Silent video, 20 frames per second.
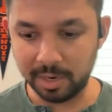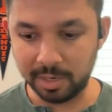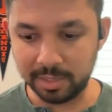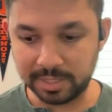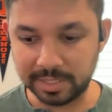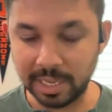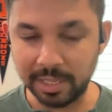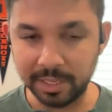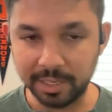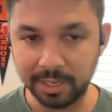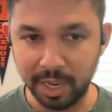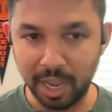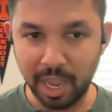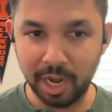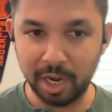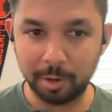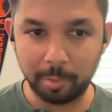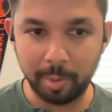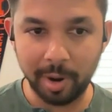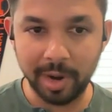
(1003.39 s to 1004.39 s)
selling
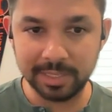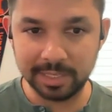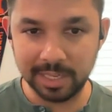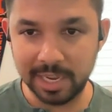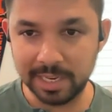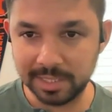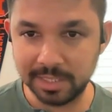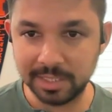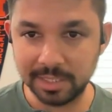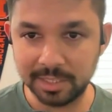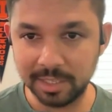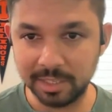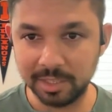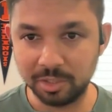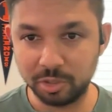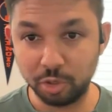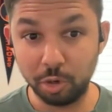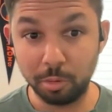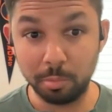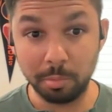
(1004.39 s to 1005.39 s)
enterprise licenses
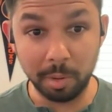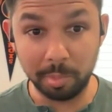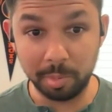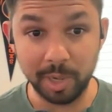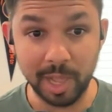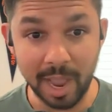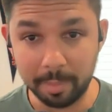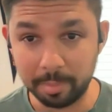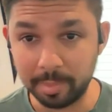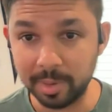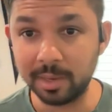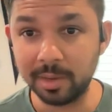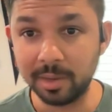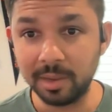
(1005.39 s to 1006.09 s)
to a mobile app?